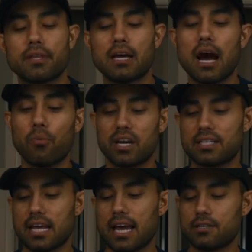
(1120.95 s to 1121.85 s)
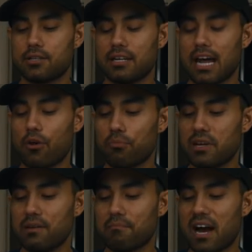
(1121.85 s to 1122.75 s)
with it, I wanted to answer, and that'll
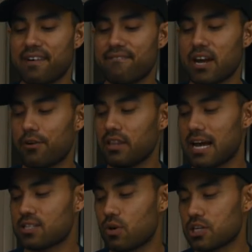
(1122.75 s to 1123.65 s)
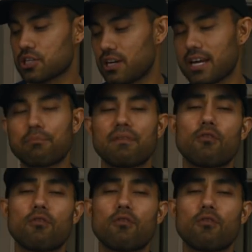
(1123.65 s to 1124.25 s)
be my very last question. Again,